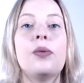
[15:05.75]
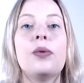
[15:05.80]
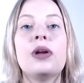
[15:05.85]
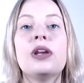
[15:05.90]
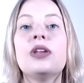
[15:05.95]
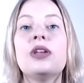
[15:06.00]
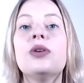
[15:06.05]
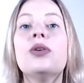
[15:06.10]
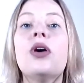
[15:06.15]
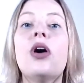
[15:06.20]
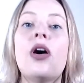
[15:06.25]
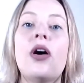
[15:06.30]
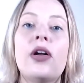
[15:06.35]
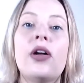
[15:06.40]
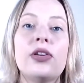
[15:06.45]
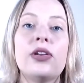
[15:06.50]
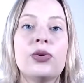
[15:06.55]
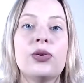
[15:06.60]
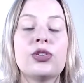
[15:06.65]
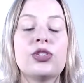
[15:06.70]
When you're
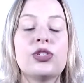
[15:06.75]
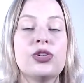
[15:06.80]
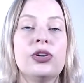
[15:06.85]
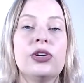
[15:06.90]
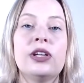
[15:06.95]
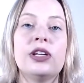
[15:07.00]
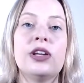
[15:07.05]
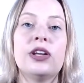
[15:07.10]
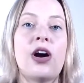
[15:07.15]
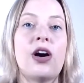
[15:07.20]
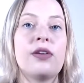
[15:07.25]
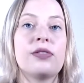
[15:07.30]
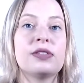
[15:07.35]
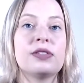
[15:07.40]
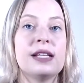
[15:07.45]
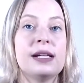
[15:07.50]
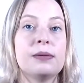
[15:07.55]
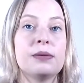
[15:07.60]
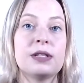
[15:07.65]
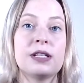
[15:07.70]
on your journey of
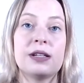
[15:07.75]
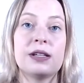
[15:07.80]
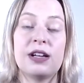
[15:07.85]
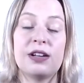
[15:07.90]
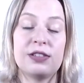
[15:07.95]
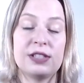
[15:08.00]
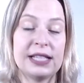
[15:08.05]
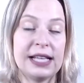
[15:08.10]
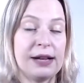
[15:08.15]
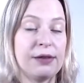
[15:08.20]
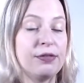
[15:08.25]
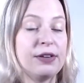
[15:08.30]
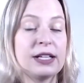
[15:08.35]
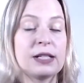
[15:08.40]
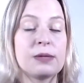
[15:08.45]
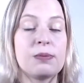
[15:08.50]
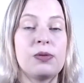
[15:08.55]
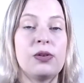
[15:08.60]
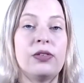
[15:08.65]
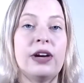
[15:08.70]

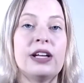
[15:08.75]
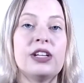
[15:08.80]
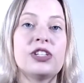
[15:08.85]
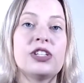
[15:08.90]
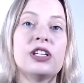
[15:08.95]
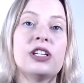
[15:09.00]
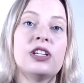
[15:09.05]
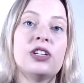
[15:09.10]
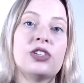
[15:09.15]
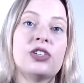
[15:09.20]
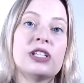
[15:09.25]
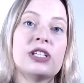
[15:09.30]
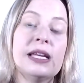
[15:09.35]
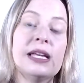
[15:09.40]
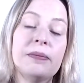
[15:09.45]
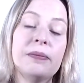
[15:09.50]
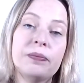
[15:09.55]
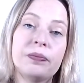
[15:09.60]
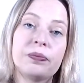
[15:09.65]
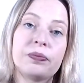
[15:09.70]
self-exploration in your
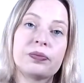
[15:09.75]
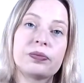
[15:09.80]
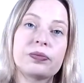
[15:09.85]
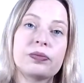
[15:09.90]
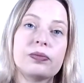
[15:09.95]
team,